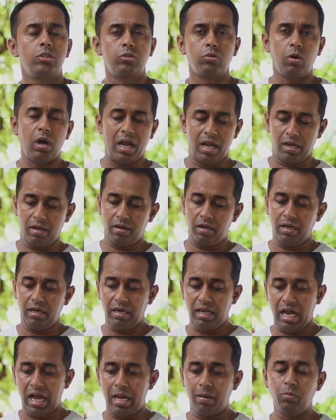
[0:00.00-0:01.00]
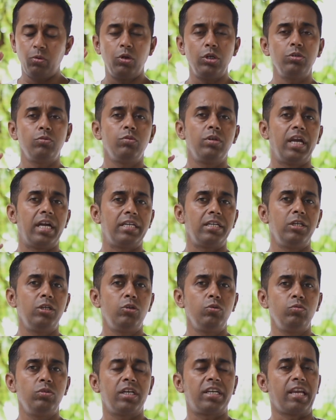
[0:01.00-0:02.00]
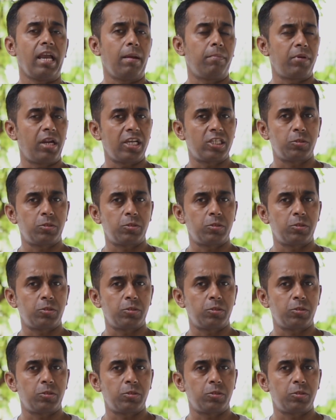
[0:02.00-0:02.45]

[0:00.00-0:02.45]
So I'm going to get into the camera